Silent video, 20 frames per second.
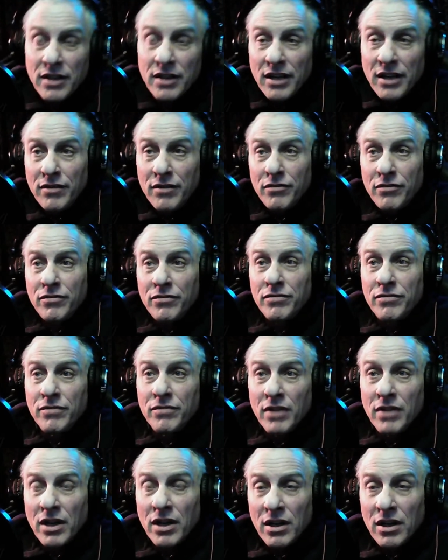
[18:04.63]
They've
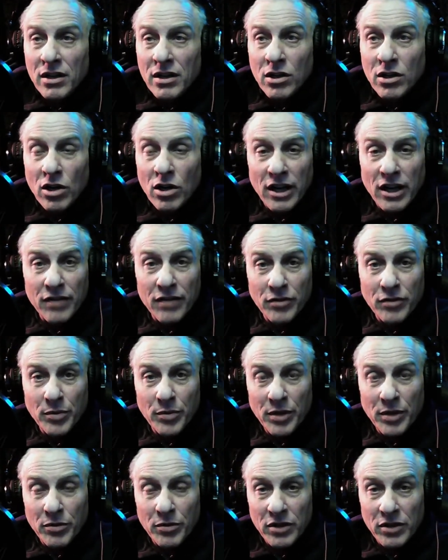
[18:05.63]
gone after
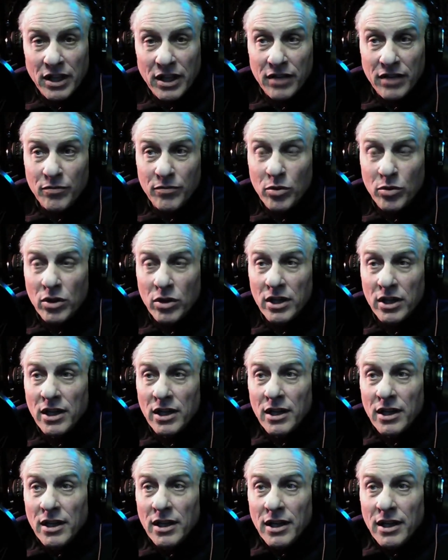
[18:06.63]
people that have put
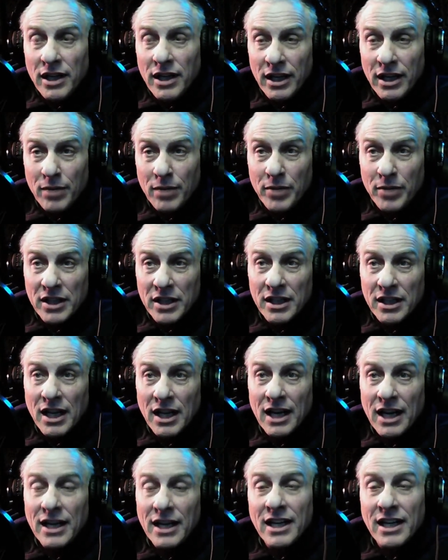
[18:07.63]
it up
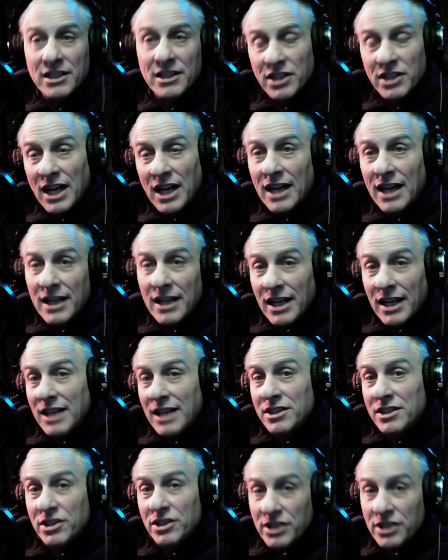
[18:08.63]
online. It's not
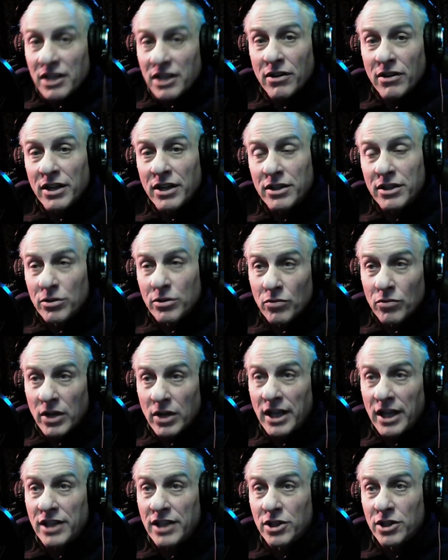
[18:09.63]
necessary to
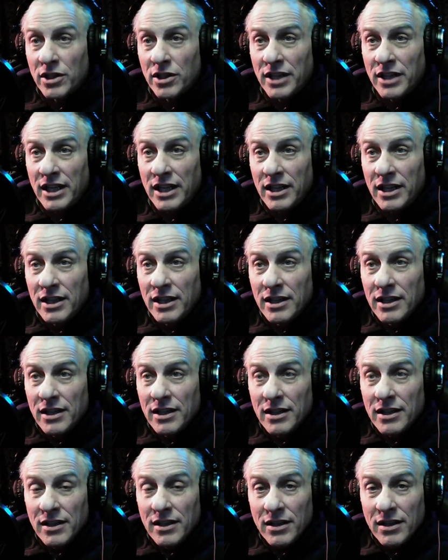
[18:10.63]
run HRD,
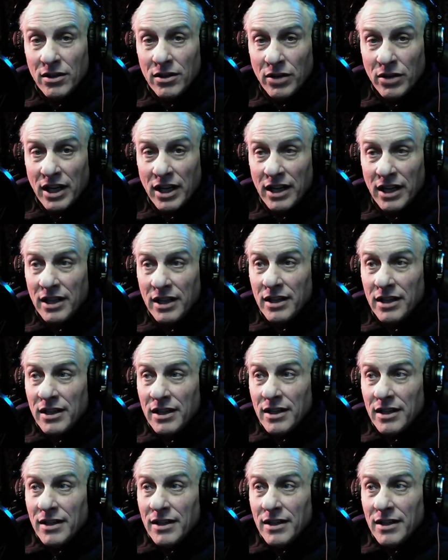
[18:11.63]
okay?